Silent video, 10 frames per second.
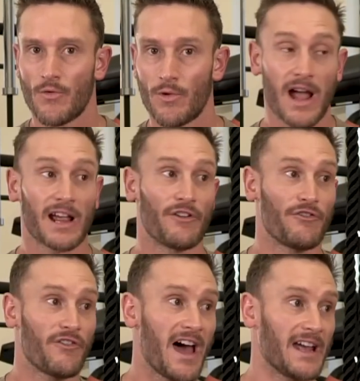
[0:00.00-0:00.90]
We're not gonna
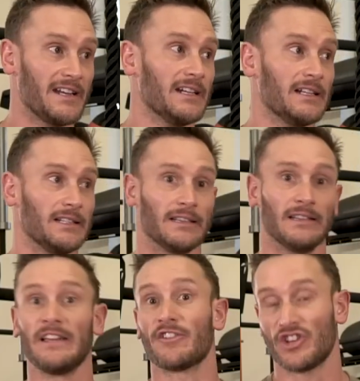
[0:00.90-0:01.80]
find
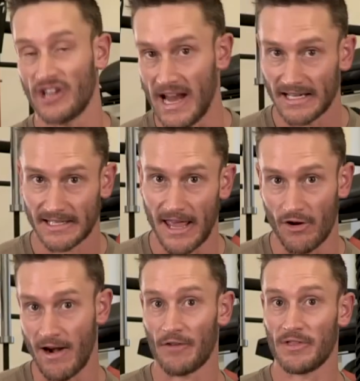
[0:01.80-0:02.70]
liver shakes that
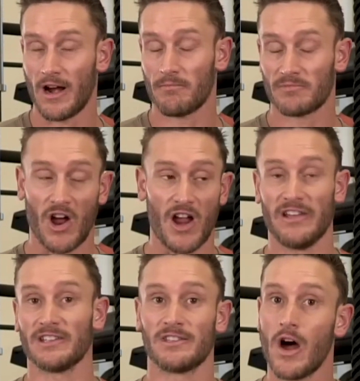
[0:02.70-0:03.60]
are out there. Sorry,
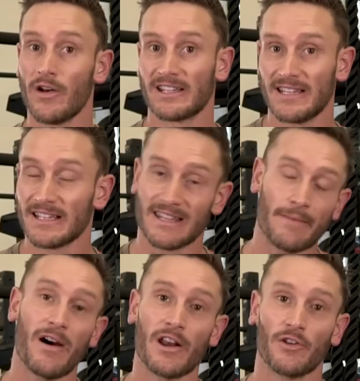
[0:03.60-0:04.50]
they just don't exist and they
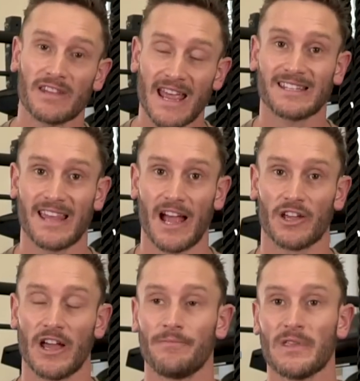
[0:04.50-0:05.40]
probably don't taste that
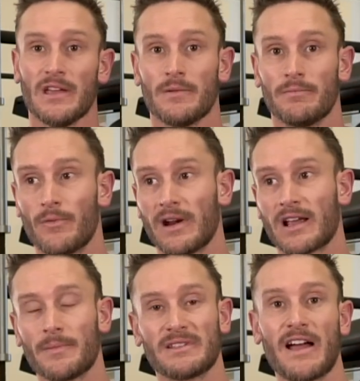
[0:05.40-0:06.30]
good. But when it
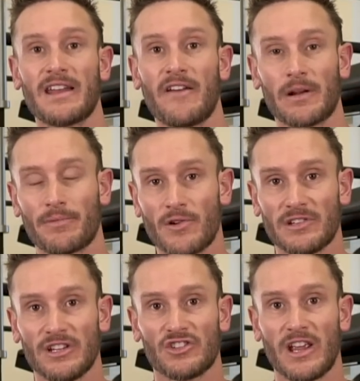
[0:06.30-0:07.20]
comes down to having a
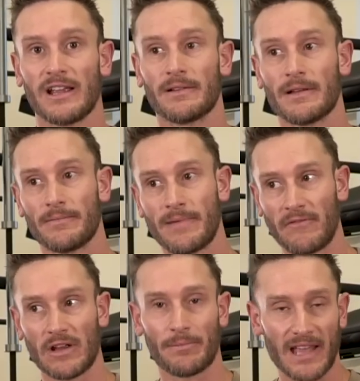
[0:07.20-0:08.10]
protein shake,
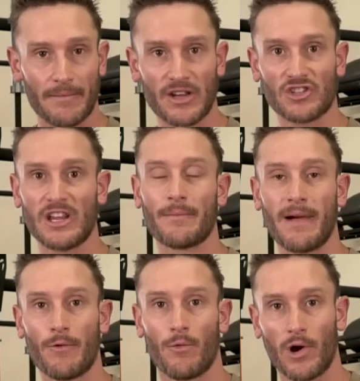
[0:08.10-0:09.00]
having a plant-based shake
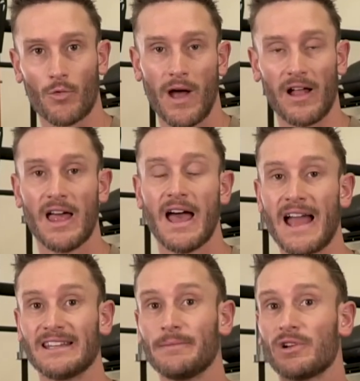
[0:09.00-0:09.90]
might work well.
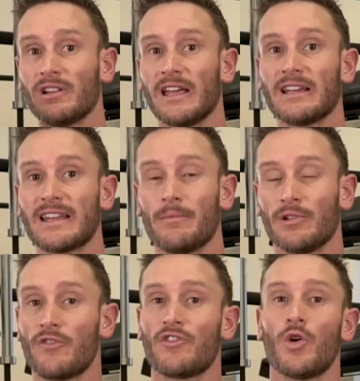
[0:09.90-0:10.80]
I did put a link down
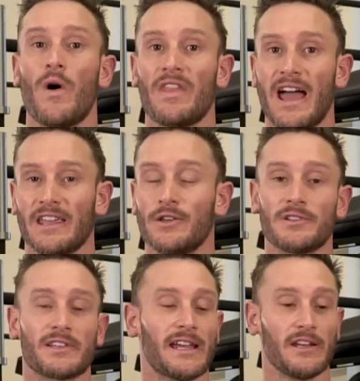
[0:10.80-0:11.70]
below for the one that I
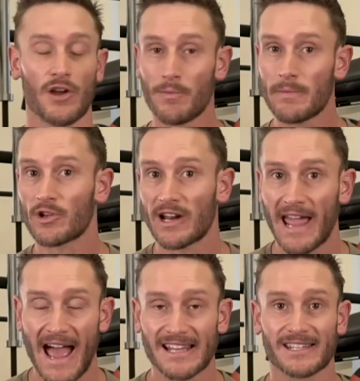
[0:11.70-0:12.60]
use because I know people are gonna
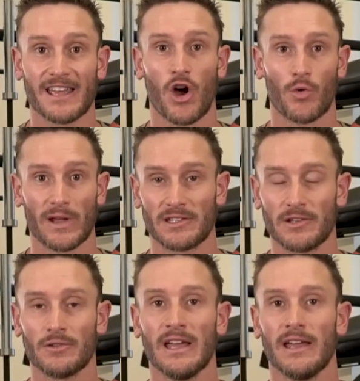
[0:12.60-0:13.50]
ask, they always do.